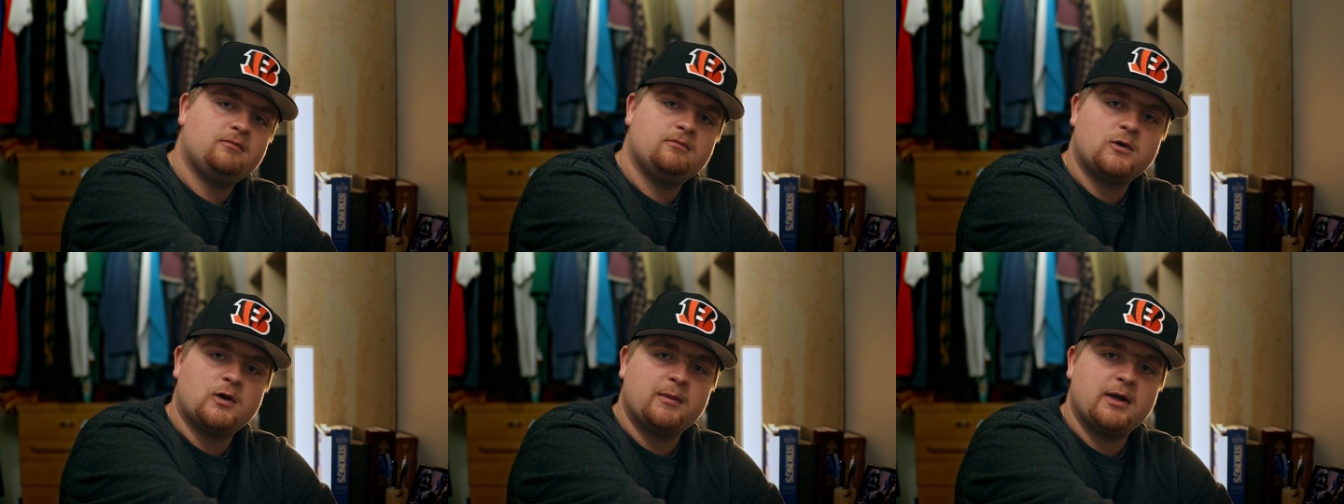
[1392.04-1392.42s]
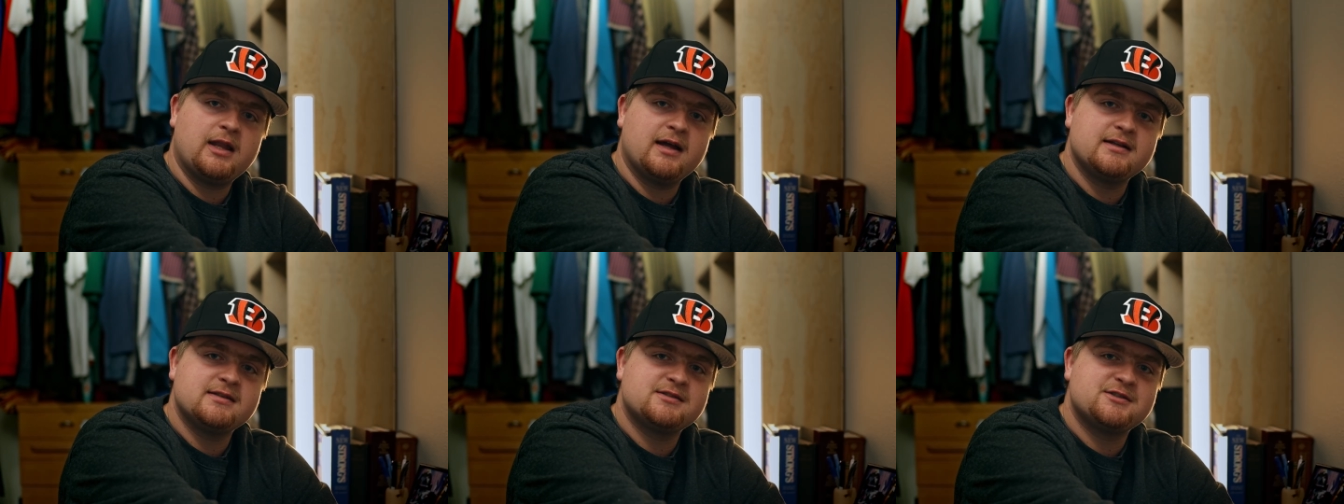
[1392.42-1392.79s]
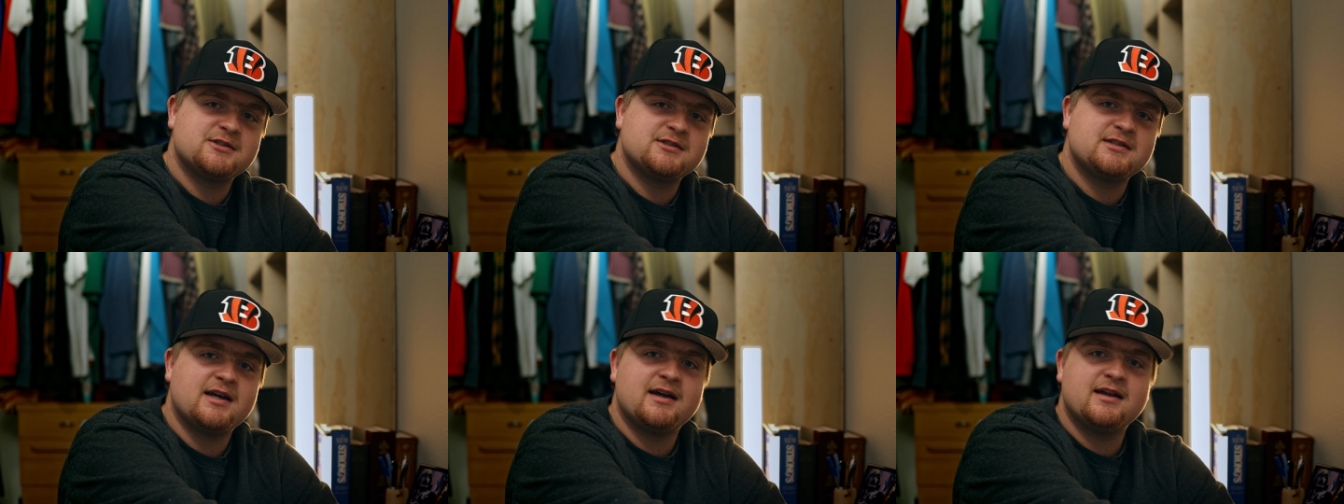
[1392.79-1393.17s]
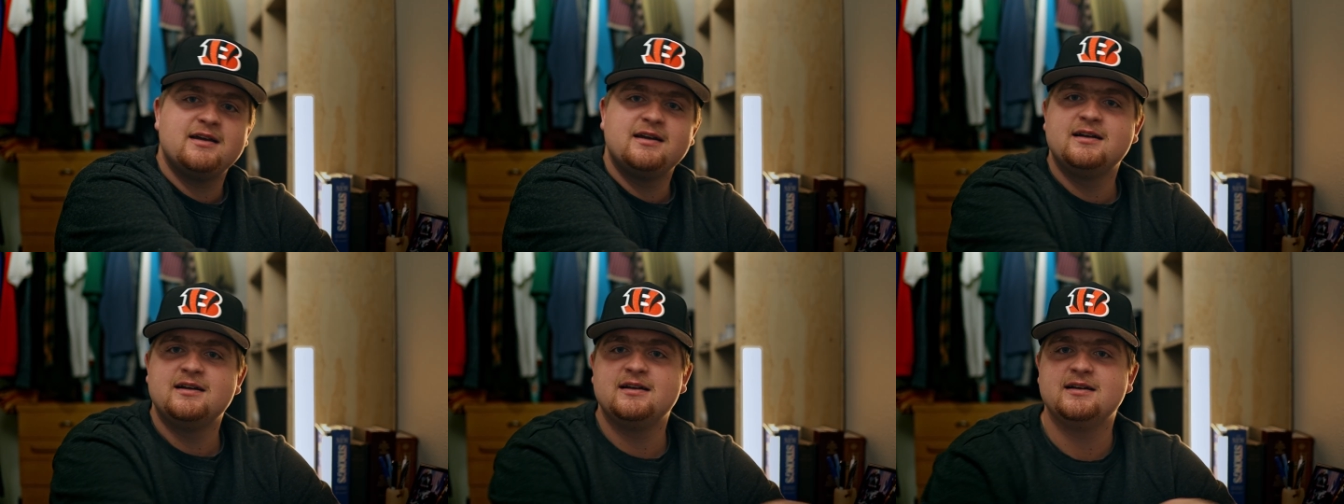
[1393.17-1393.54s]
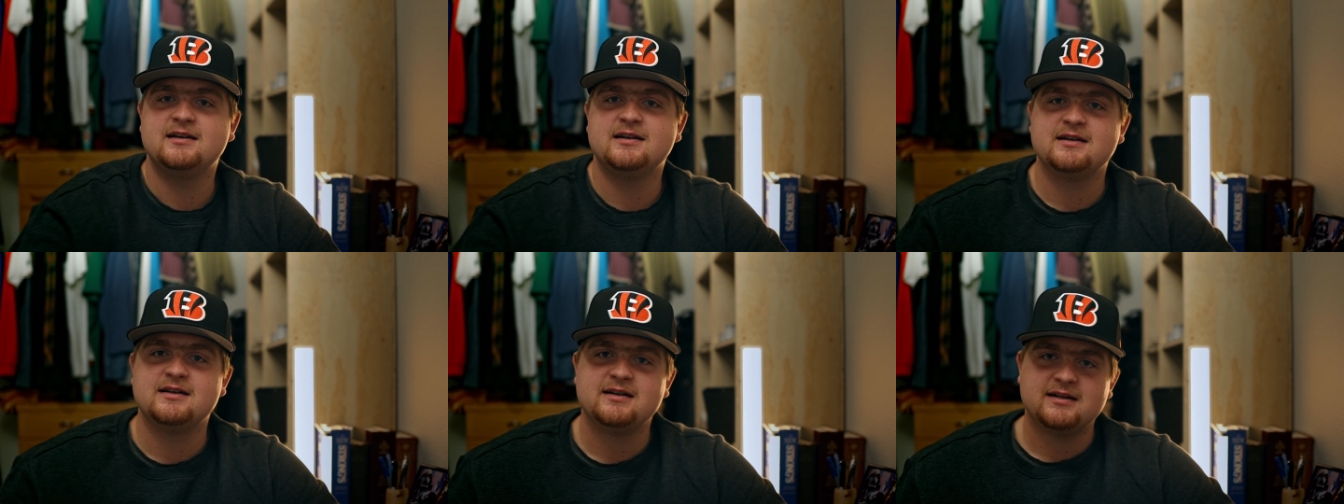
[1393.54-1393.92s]
One of my lights just died.
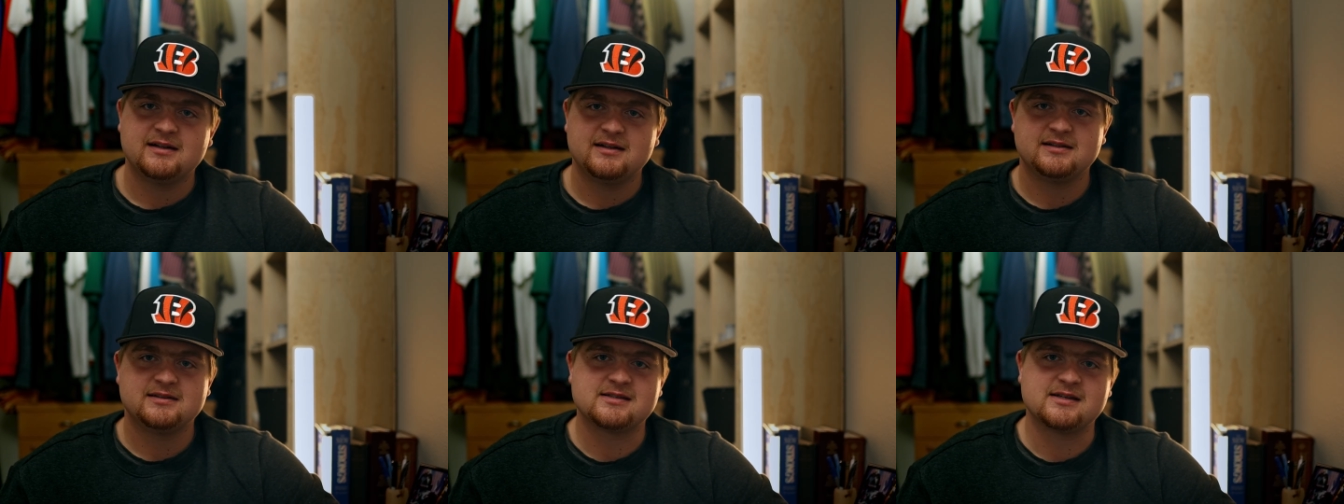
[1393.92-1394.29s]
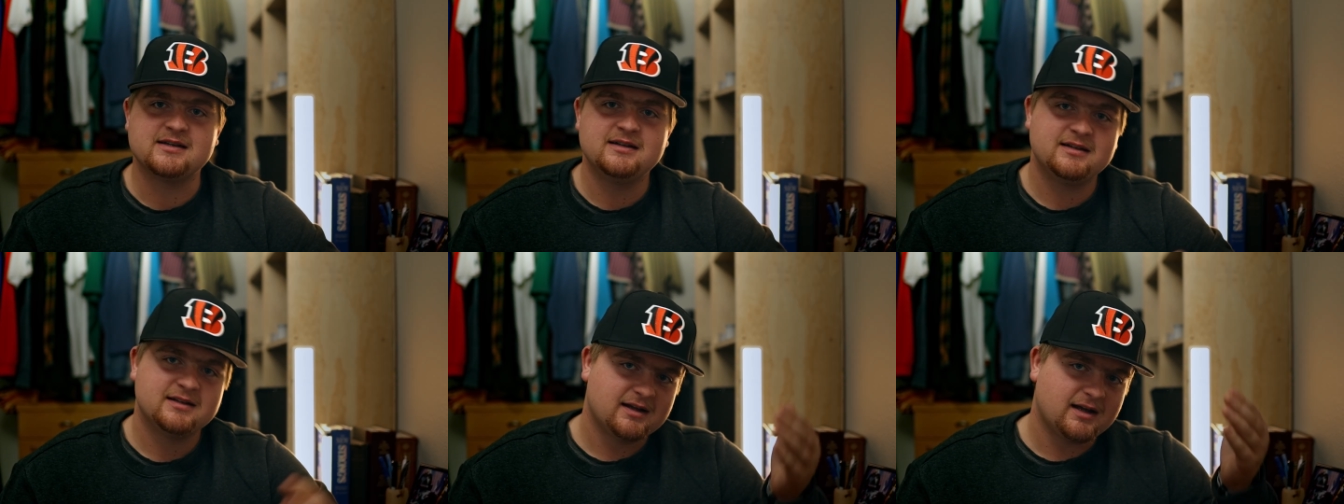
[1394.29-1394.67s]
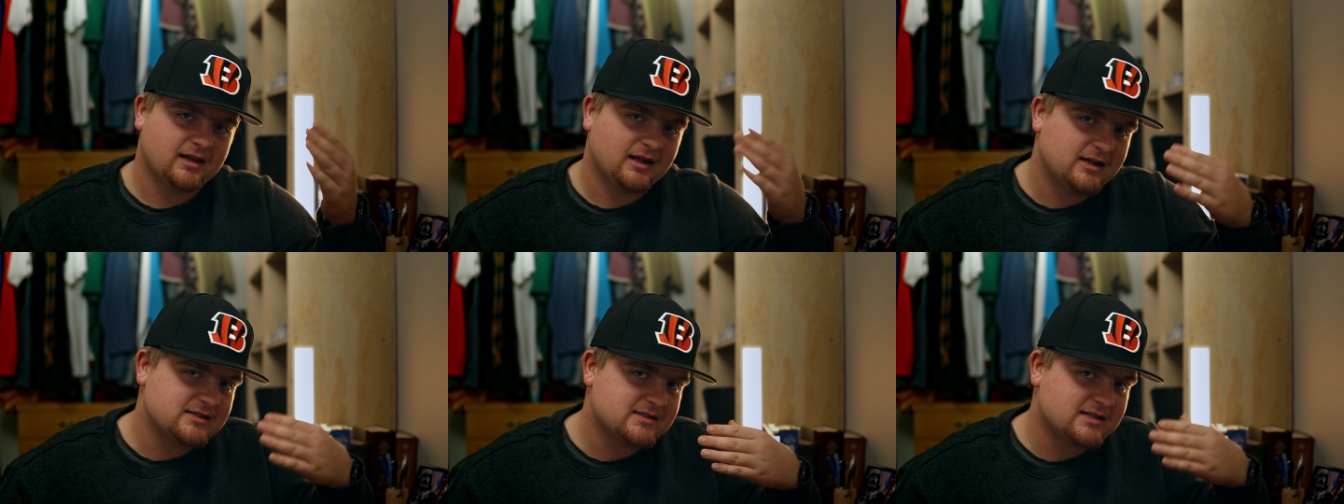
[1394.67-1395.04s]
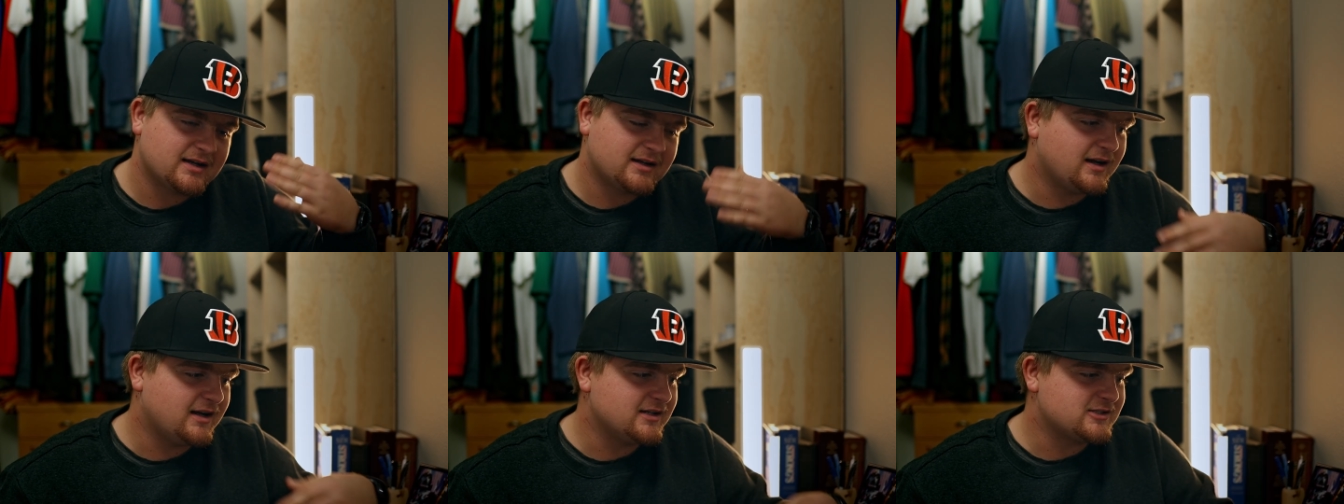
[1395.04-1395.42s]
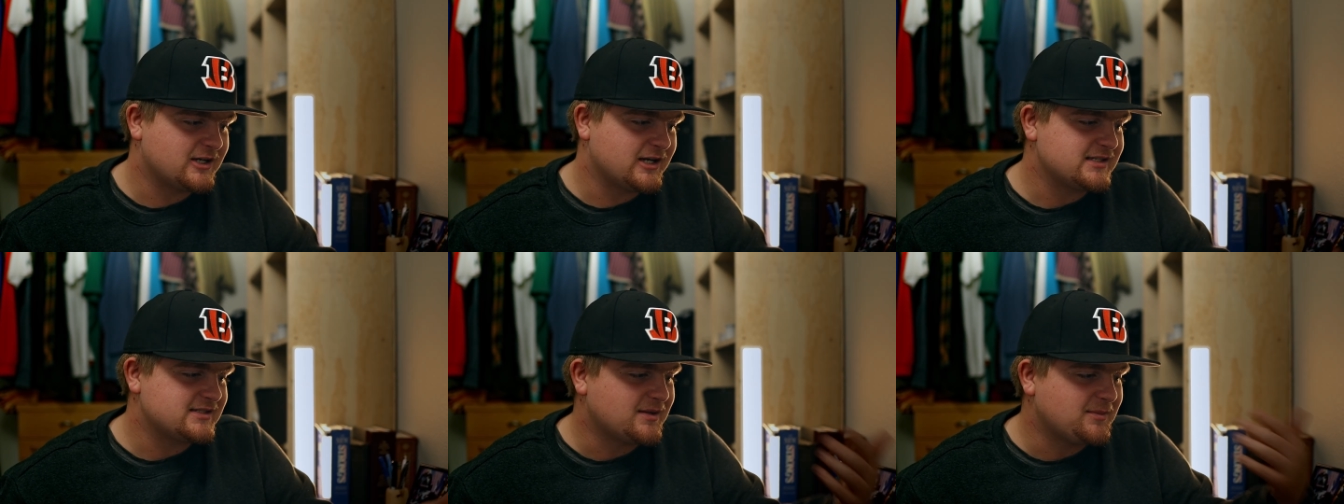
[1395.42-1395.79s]
See, I lost that
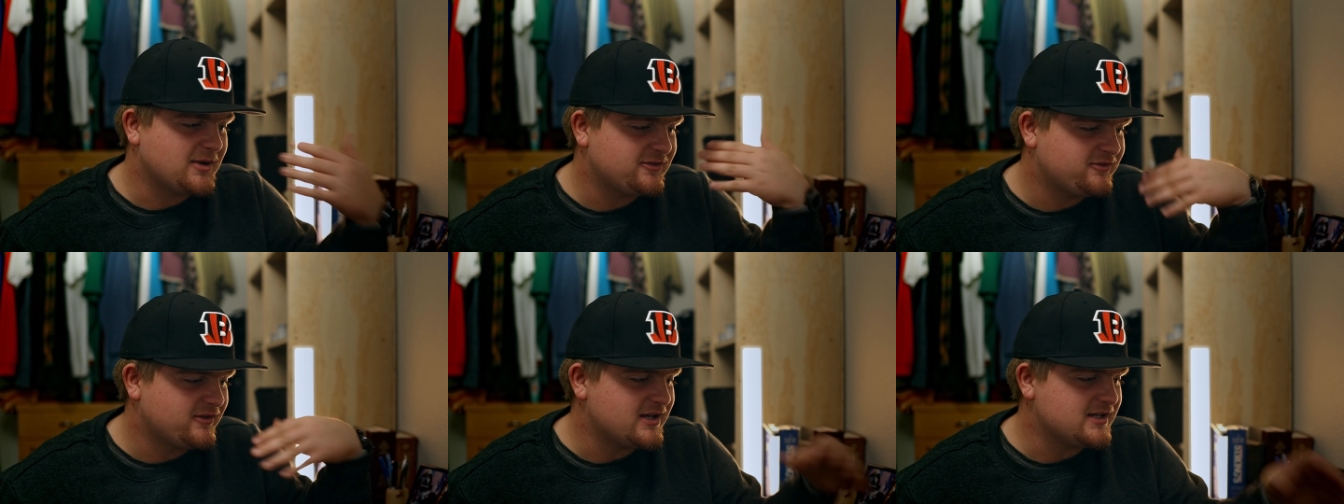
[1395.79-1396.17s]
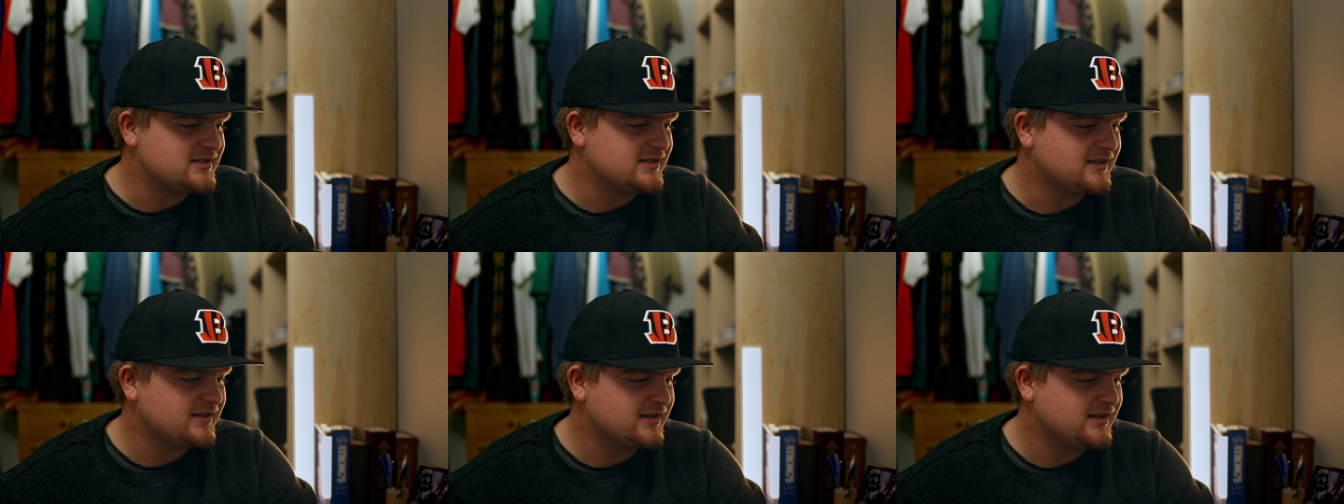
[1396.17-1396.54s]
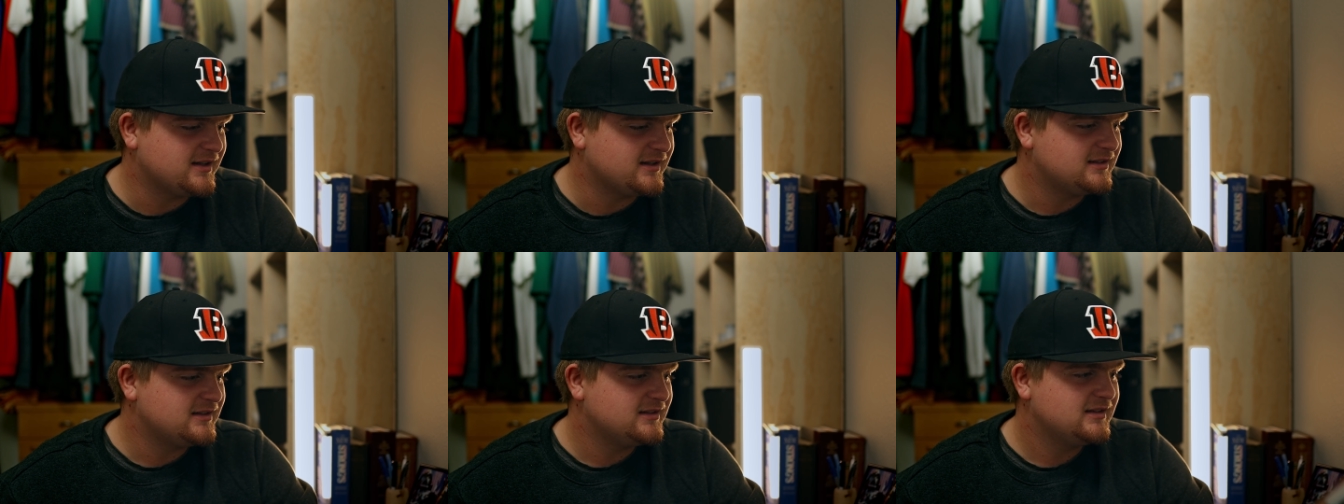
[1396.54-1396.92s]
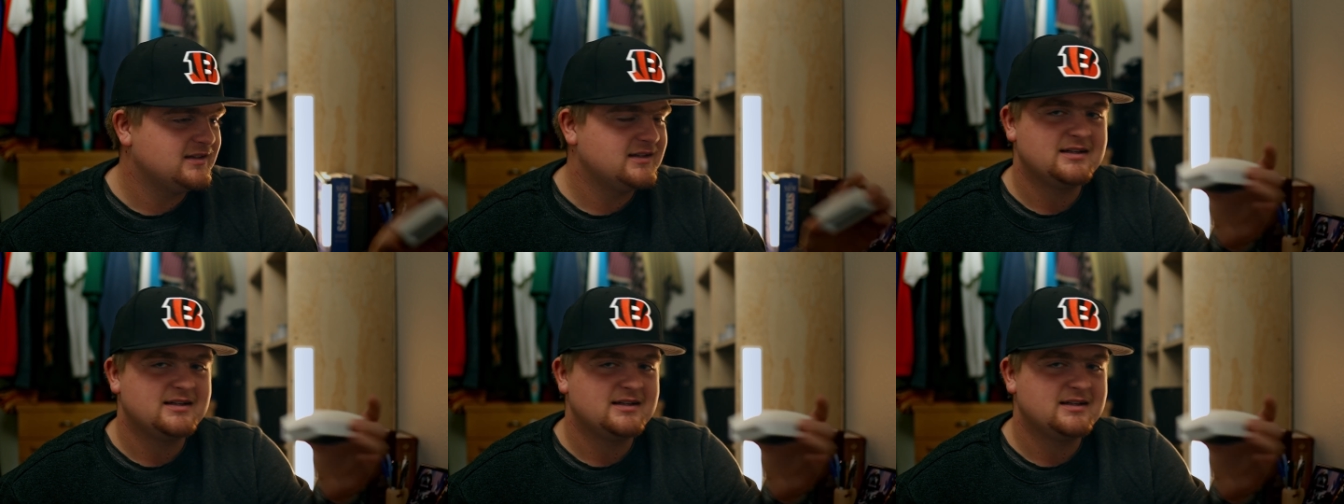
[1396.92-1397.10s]
contrast on my face. Look at that.